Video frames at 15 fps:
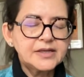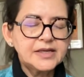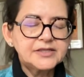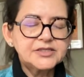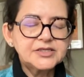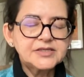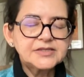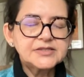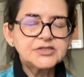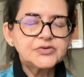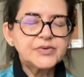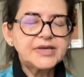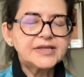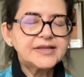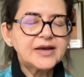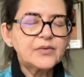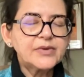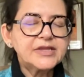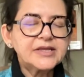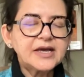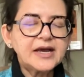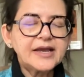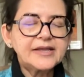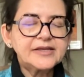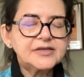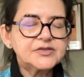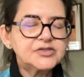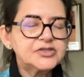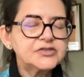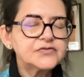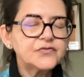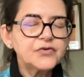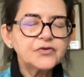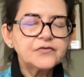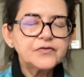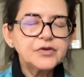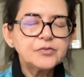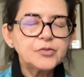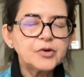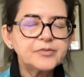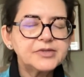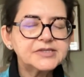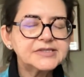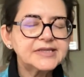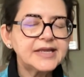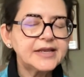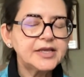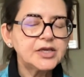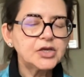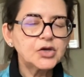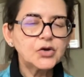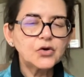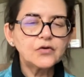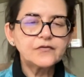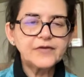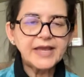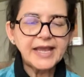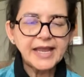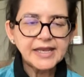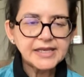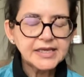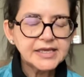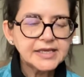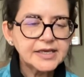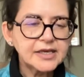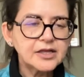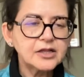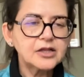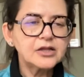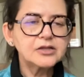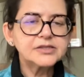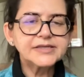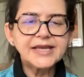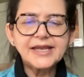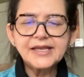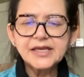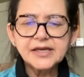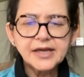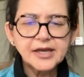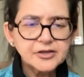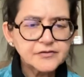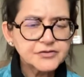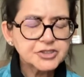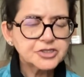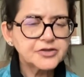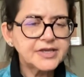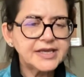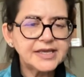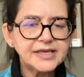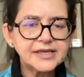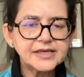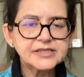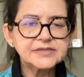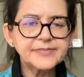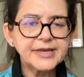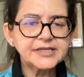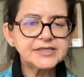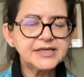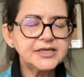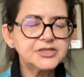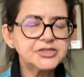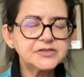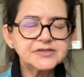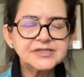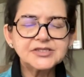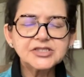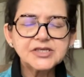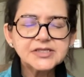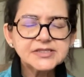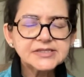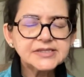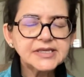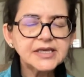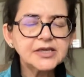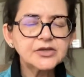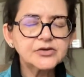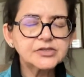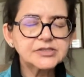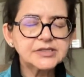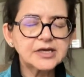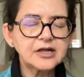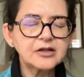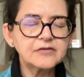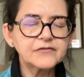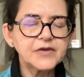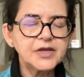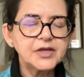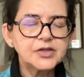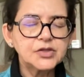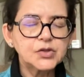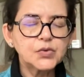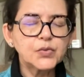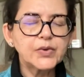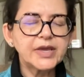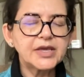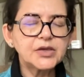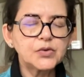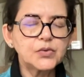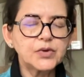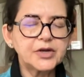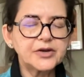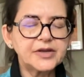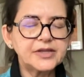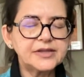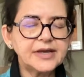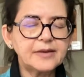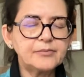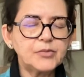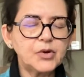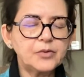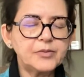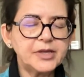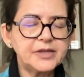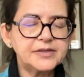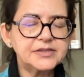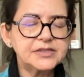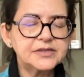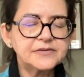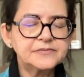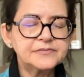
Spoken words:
And just doing that with kindness, just for a few moments, letting go of any guilt, any kind of shoulding, expectations, and just seeing yourself the way you were in that moment.